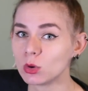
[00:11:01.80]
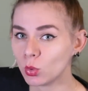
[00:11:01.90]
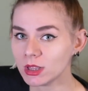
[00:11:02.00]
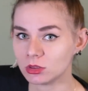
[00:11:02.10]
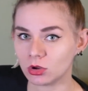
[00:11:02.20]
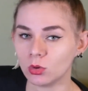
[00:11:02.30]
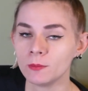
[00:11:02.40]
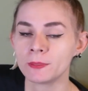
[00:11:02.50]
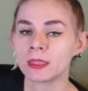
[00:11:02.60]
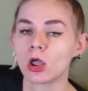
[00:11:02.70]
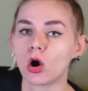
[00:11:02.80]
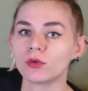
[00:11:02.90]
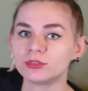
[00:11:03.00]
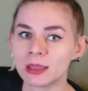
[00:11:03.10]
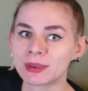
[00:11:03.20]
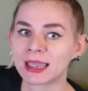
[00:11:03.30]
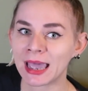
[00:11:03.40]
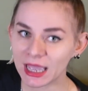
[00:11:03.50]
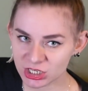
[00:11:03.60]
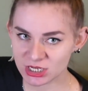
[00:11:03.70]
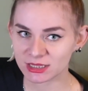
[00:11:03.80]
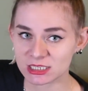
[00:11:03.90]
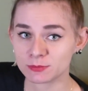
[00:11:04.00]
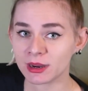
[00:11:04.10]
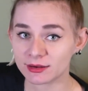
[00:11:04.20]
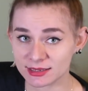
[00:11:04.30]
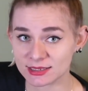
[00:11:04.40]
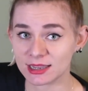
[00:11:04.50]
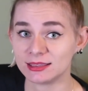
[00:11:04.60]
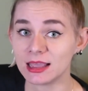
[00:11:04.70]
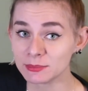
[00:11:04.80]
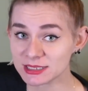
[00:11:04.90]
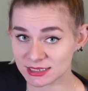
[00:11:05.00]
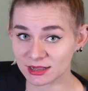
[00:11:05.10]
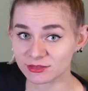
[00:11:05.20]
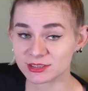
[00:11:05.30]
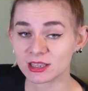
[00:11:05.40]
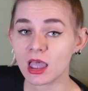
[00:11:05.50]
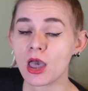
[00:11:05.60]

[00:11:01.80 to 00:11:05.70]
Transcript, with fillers: window of them catching this parasite themselves